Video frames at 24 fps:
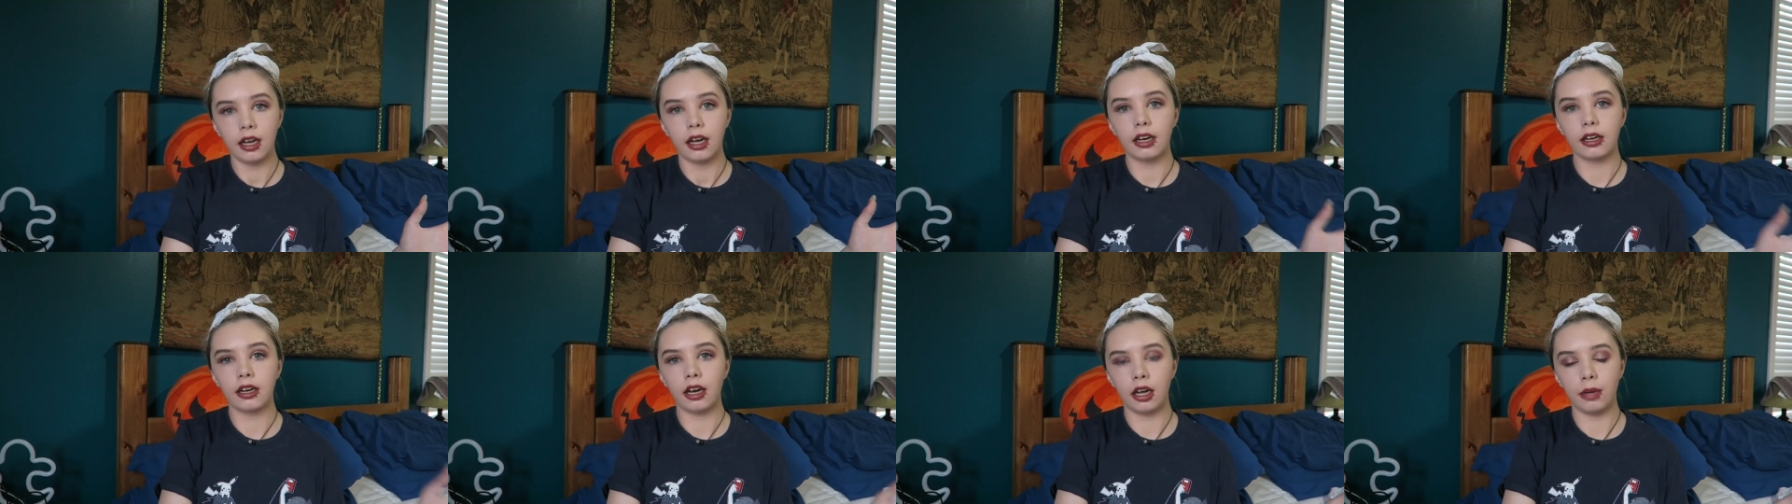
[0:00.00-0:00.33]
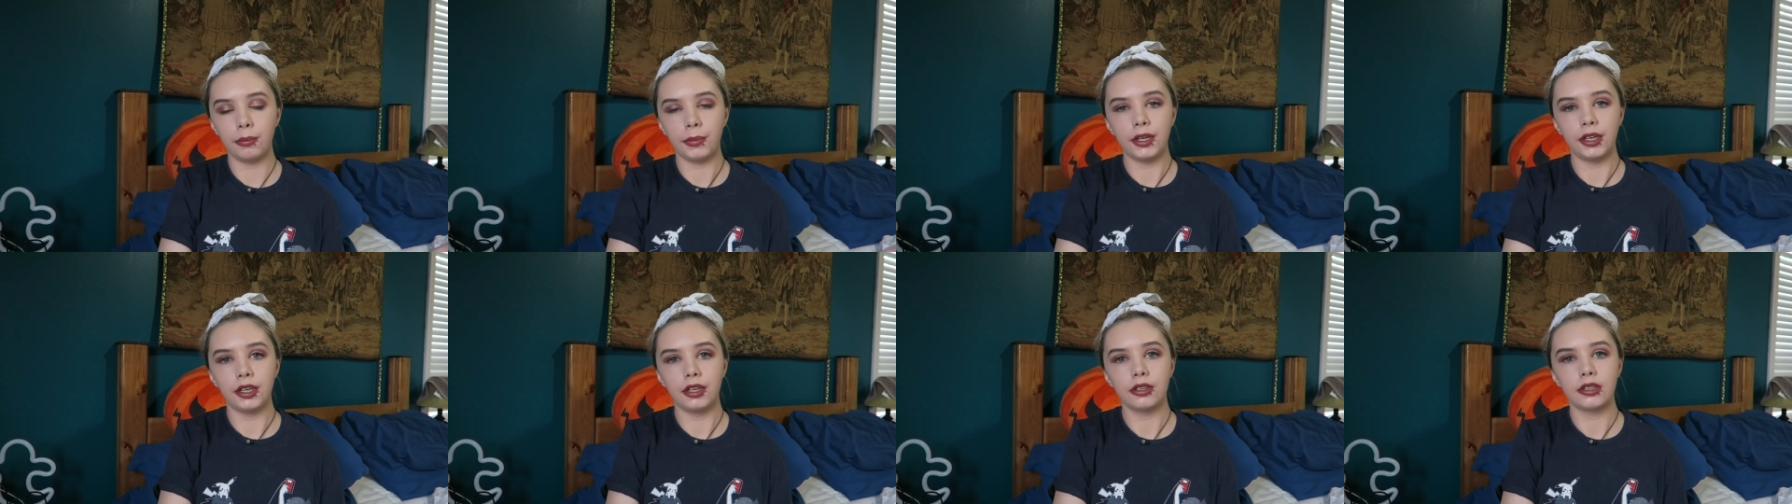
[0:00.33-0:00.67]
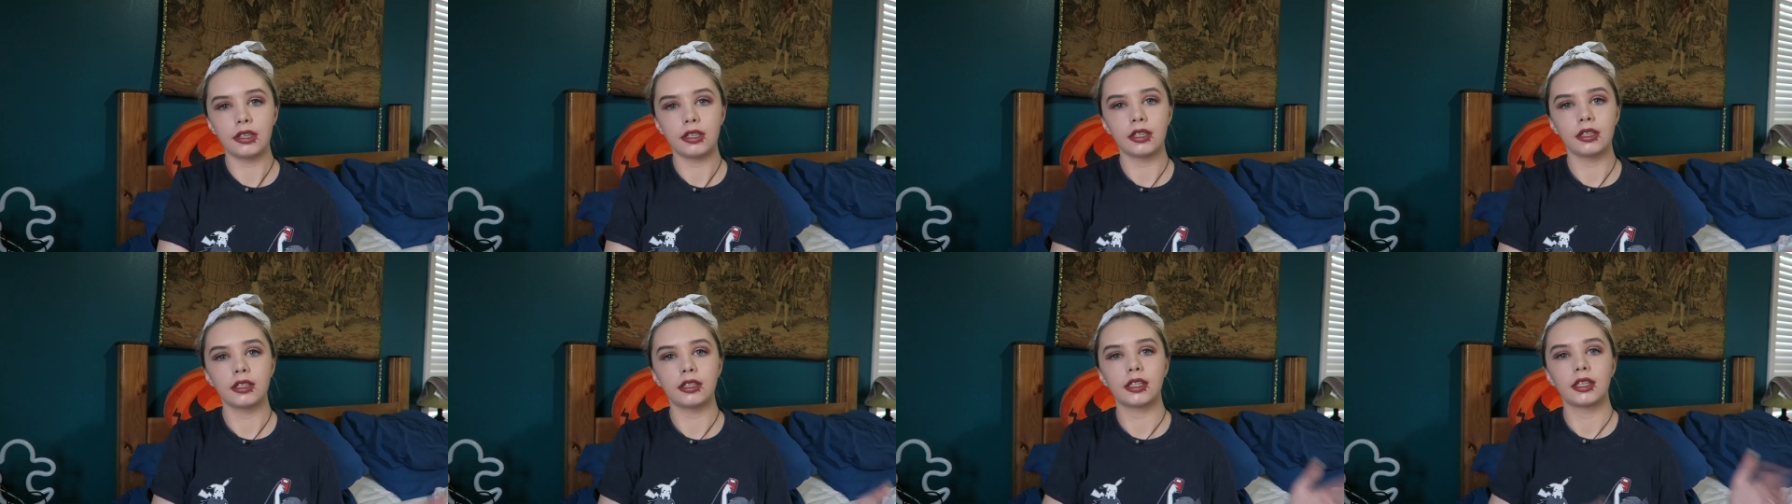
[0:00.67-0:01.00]
a common
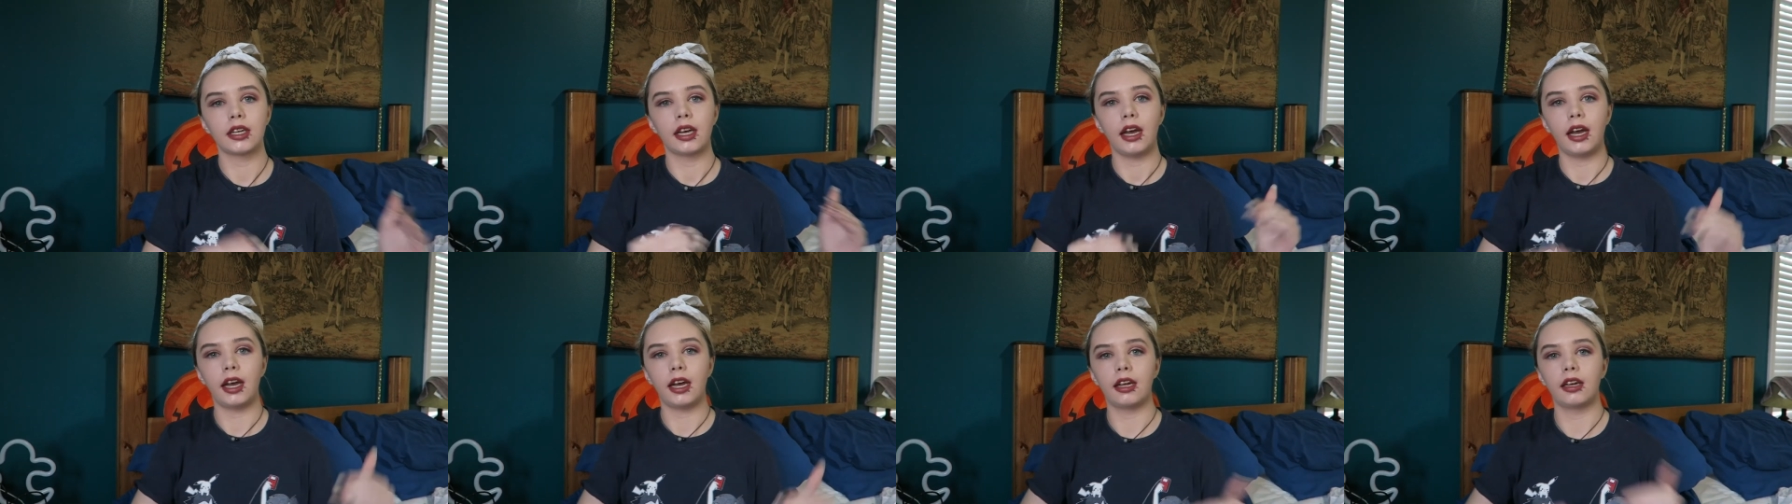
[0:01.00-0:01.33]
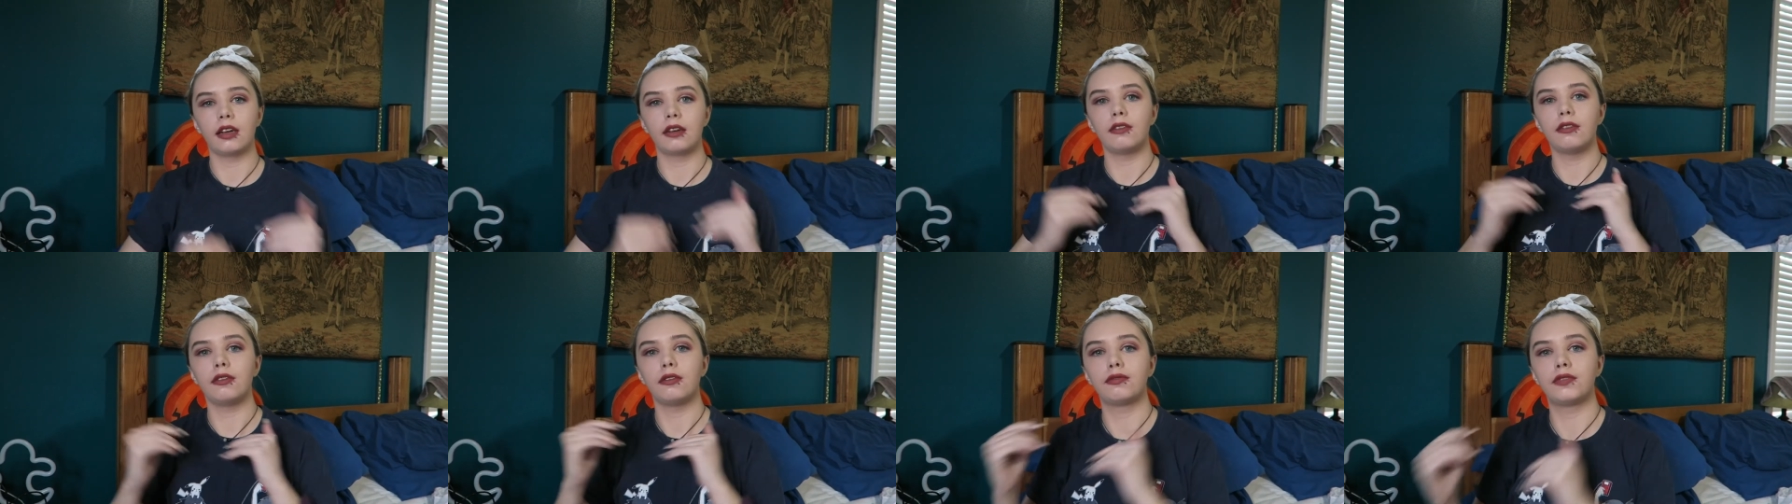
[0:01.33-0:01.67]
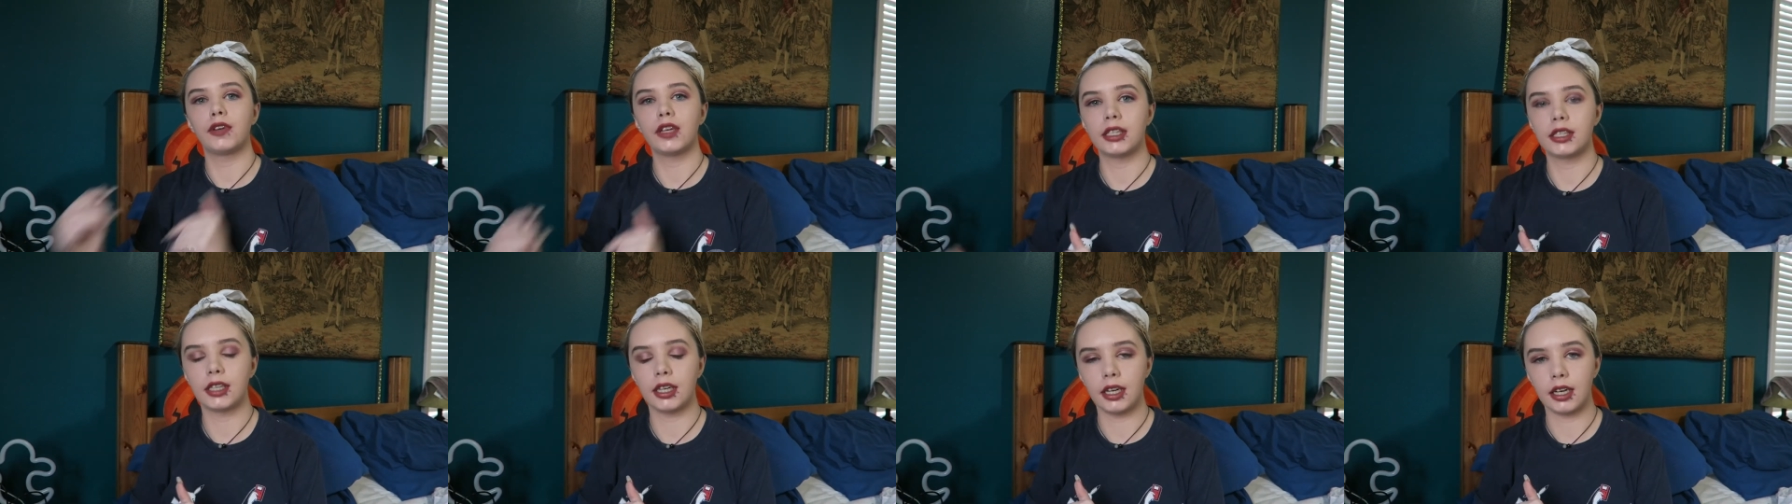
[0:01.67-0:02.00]
nuisance and
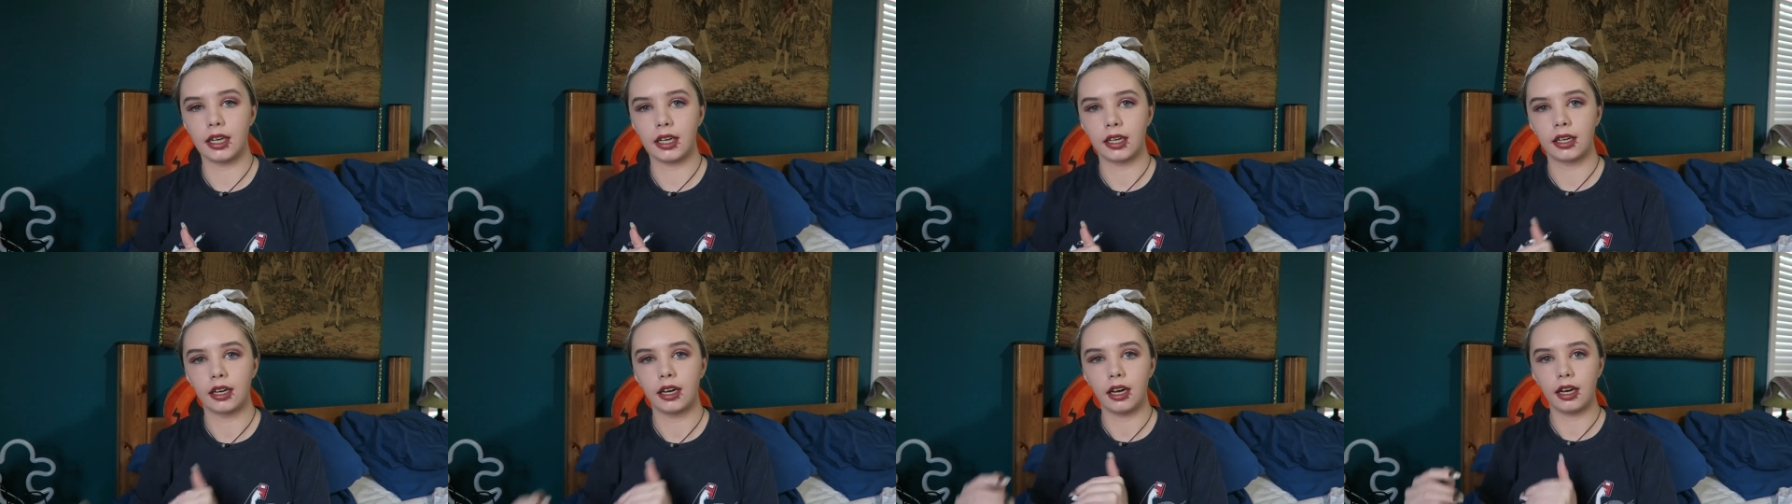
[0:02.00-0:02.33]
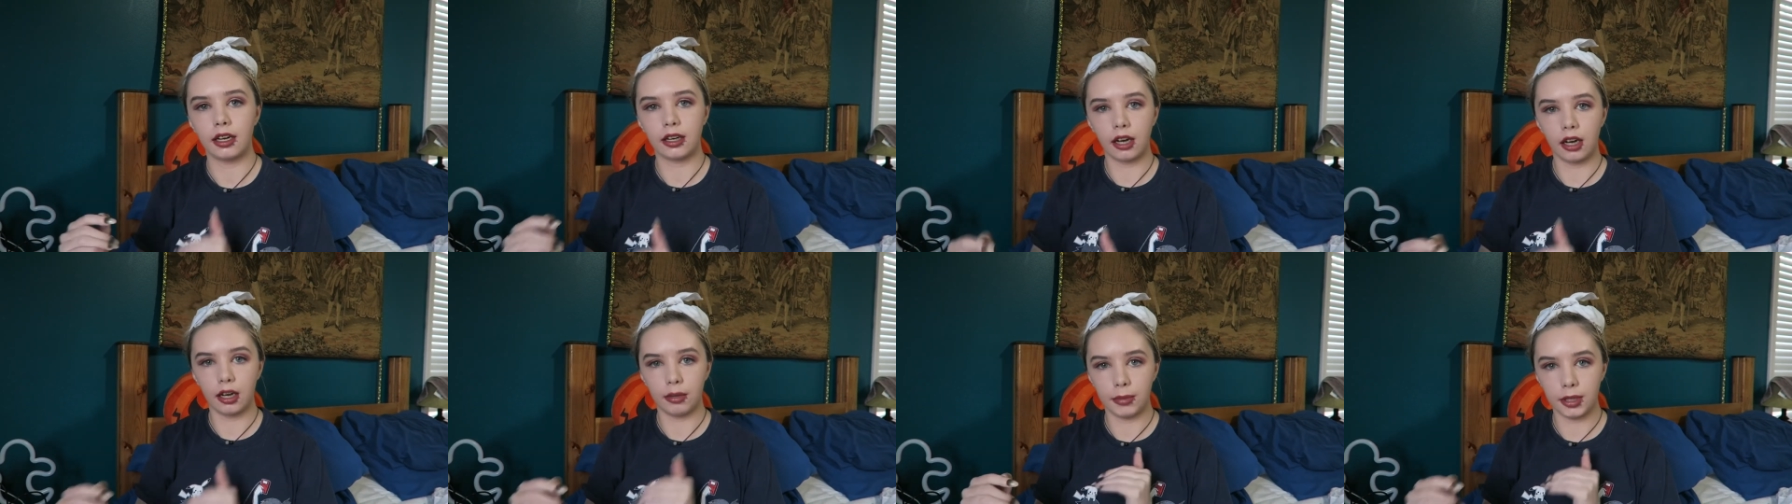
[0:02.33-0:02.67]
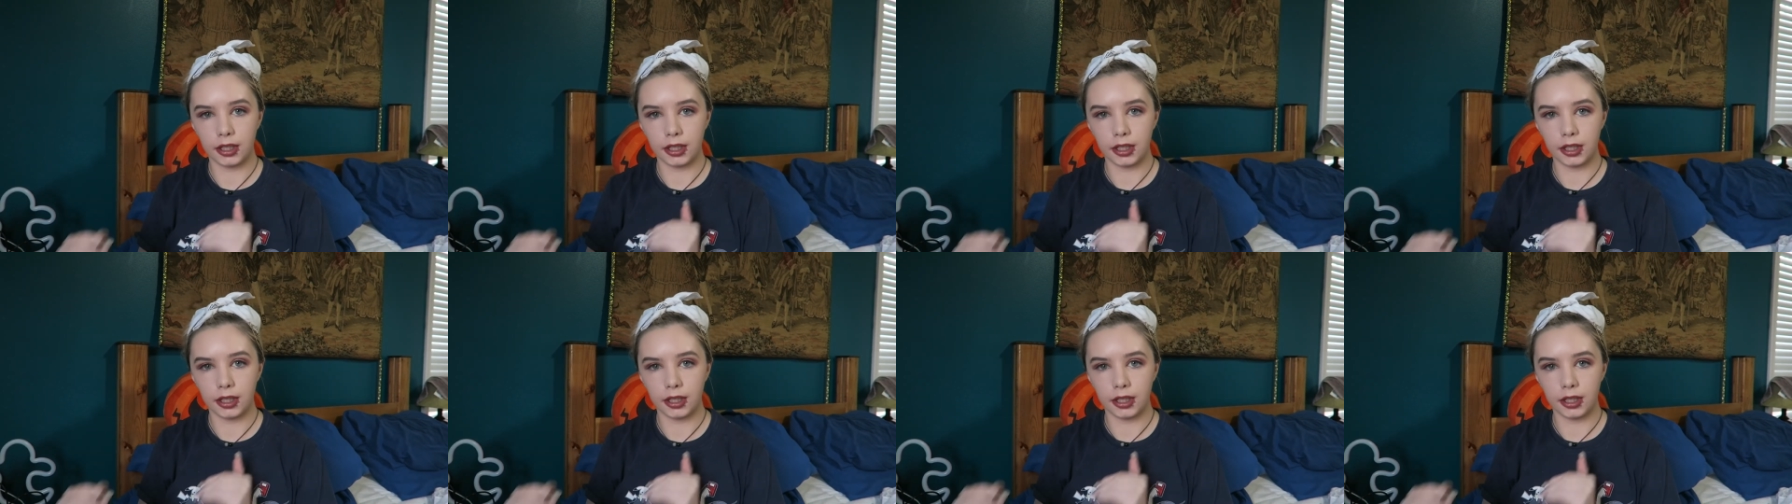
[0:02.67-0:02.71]
visiting a common